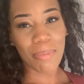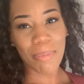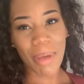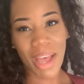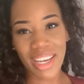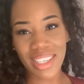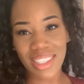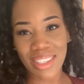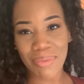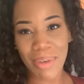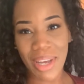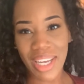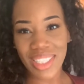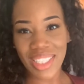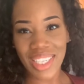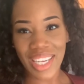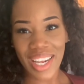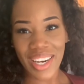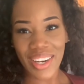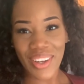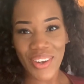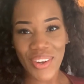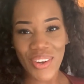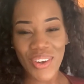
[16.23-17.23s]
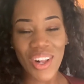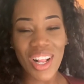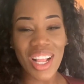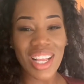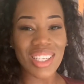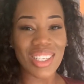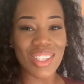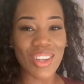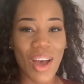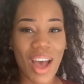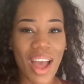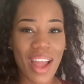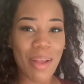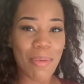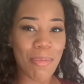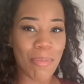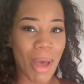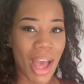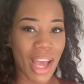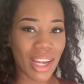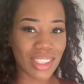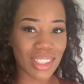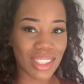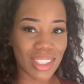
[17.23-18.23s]
back to my channel so i am
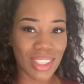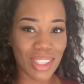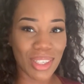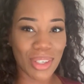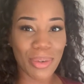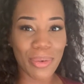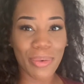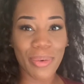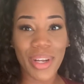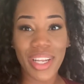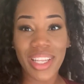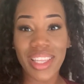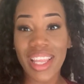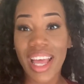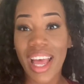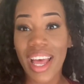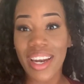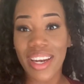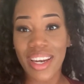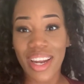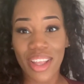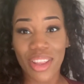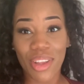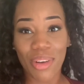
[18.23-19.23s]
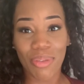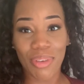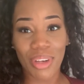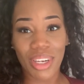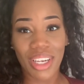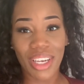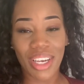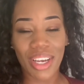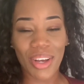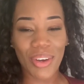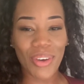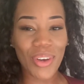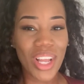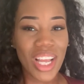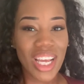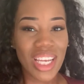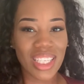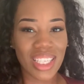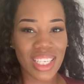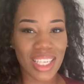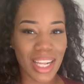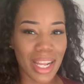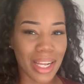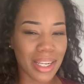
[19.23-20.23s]
back to you with another video
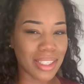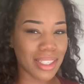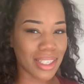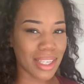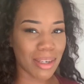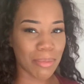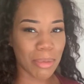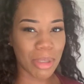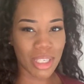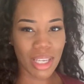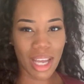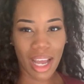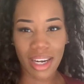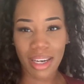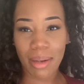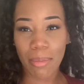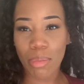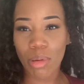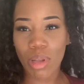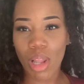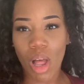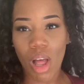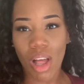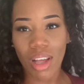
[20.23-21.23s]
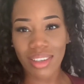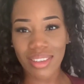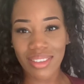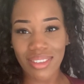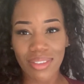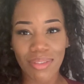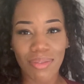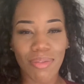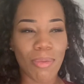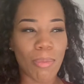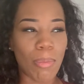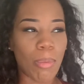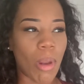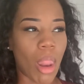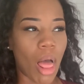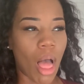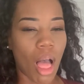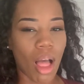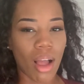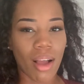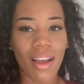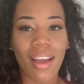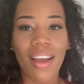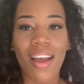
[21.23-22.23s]
today is going to be kind of blog
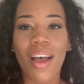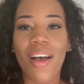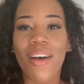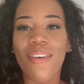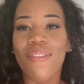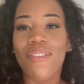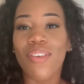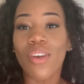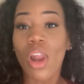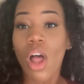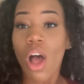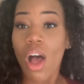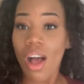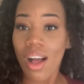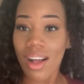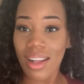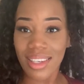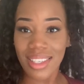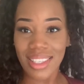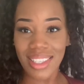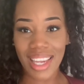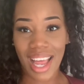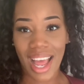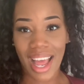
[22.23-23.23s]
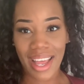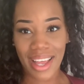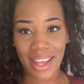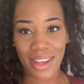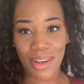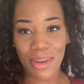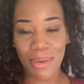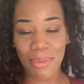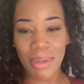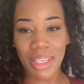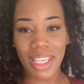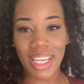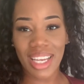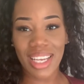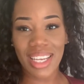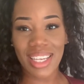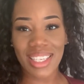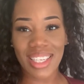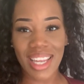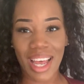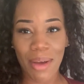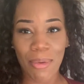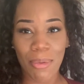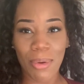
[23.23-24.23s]
blog blog style
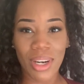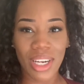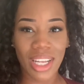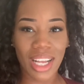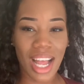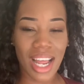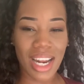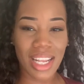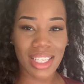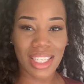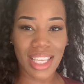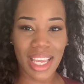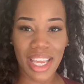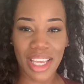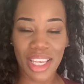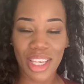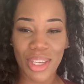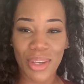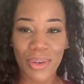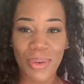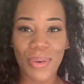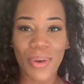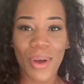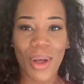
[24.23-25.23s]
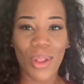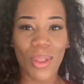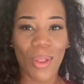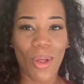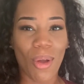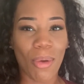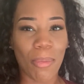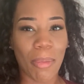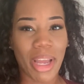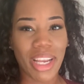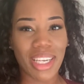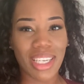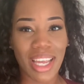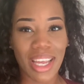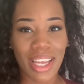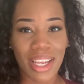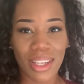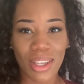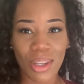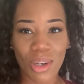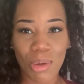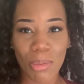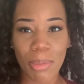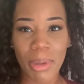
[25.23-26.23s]
because i want to kind of take you along my day a
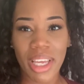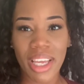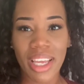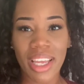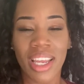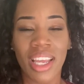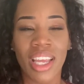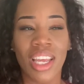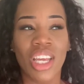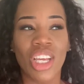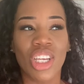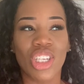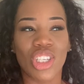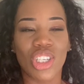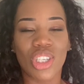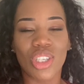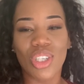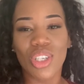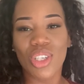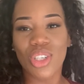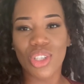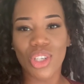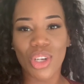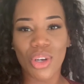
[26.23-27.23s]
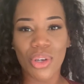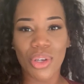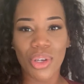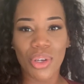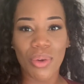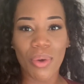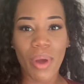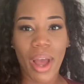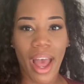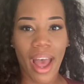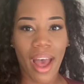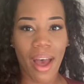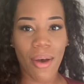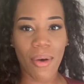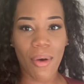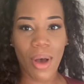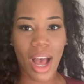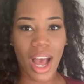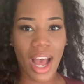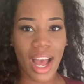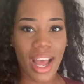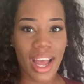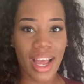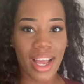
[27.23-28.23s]
little bit just to show you how
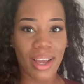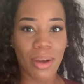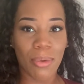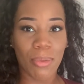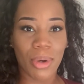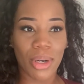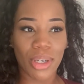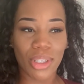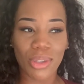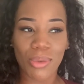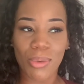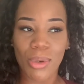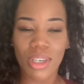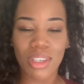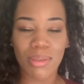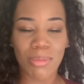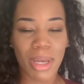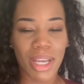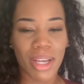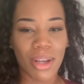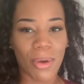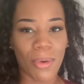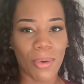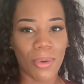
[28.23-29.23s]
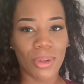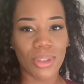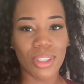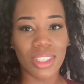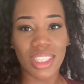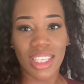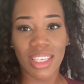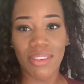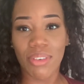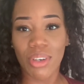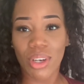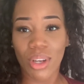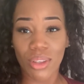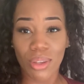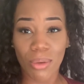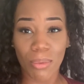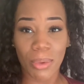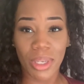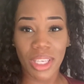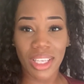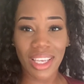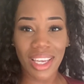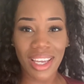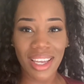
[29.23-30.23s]
i work towards my goals even on the
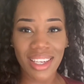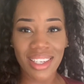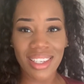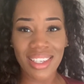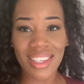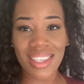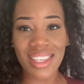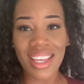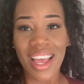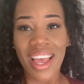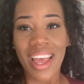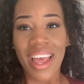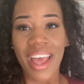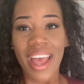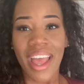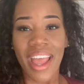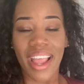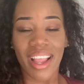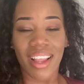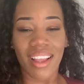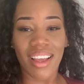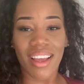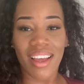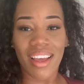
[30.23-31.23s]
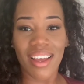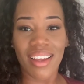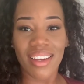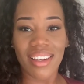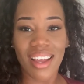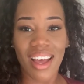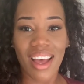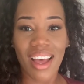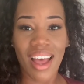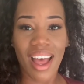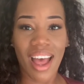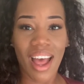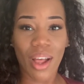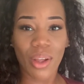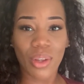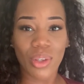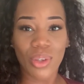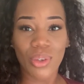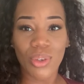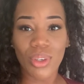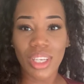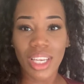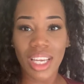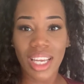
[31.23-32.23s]
weekends and uh, how
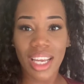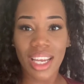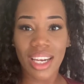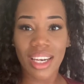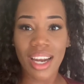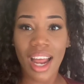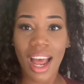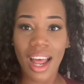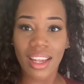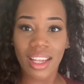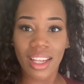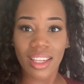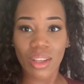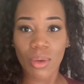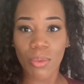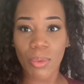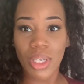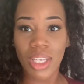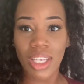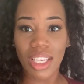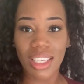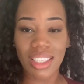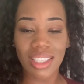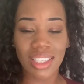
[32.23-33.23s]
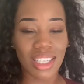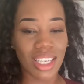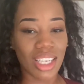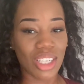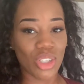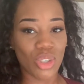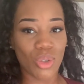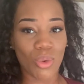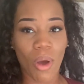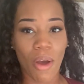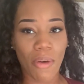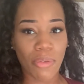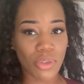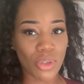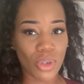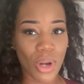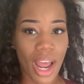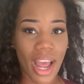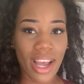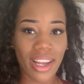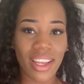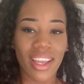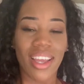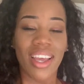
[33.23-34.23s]
you can not let the weekends get you off track